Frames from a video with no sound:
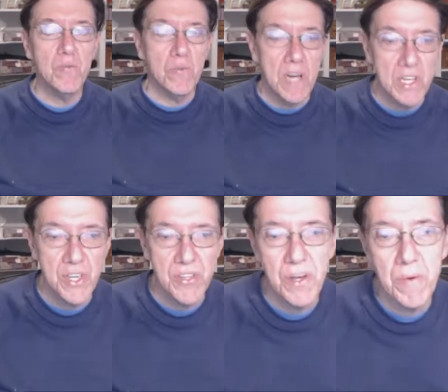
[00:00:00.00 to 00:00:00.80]
Oh,
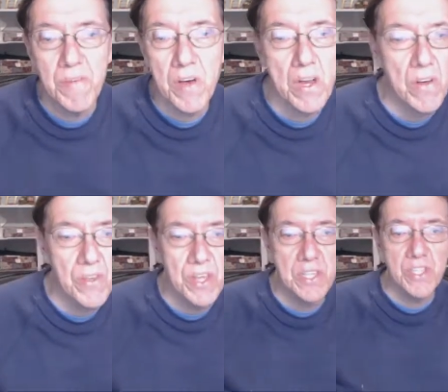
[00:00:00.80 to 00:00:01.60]
gosh, I think we've gone
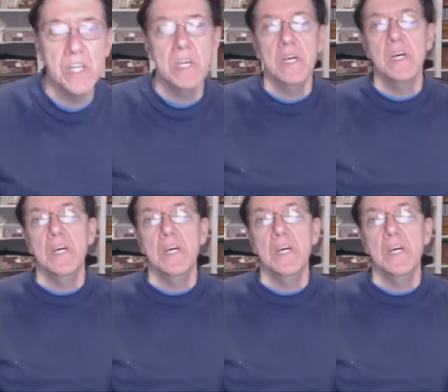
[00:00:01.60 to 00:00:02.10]
over this.